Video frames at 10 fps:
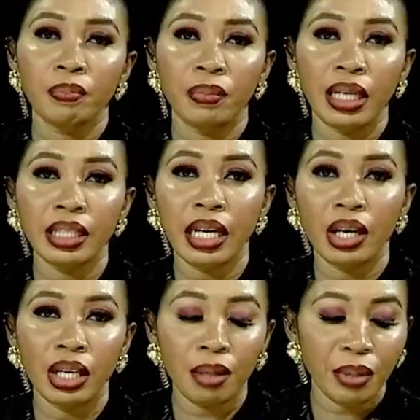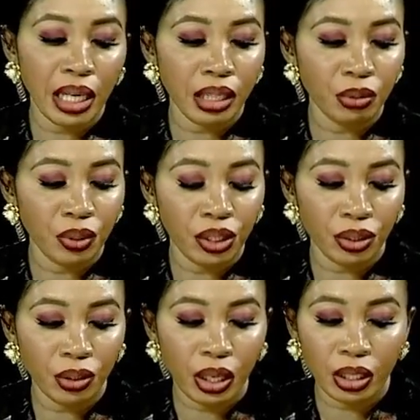Adedayo, let me end with
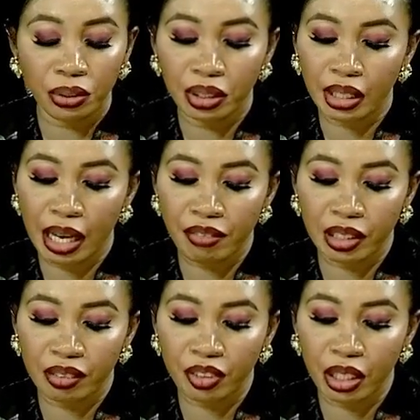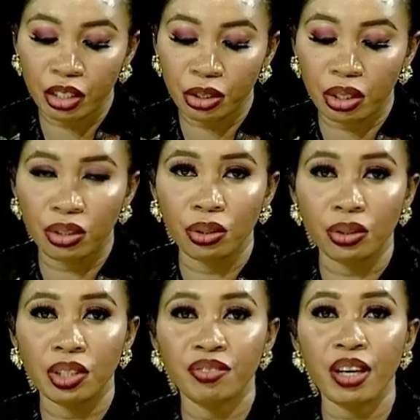you and on the diversification
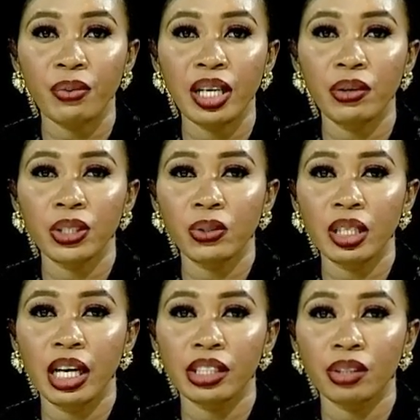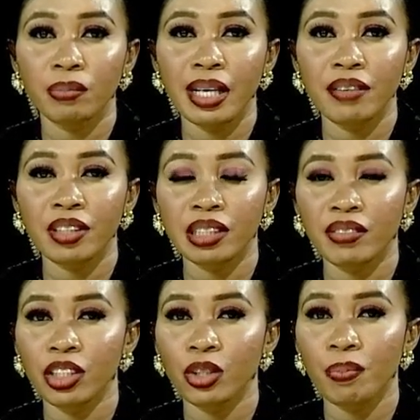note. In fact, when I was looking at some
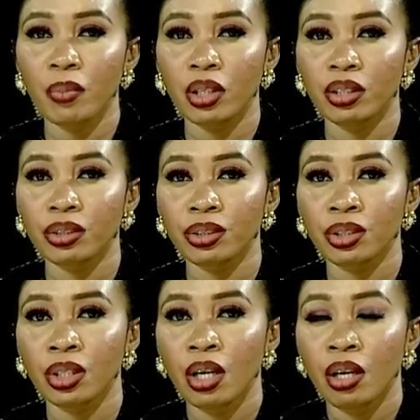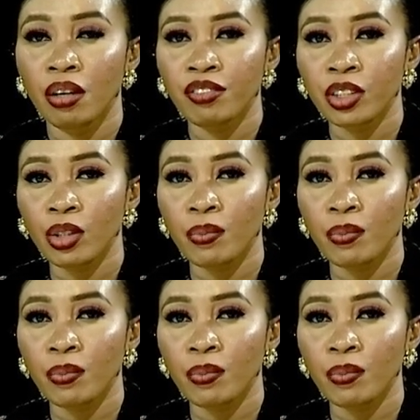diversification models for some